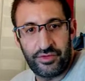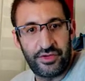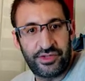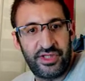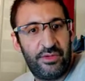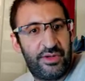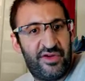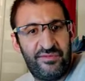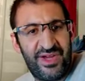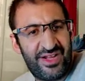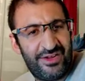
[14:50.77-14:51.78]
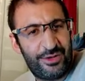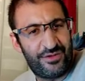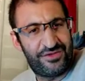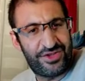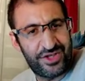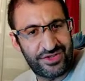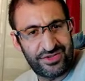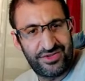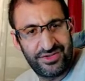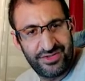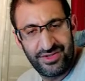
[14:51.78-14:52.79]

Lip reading: Because Admob have made a lot of change.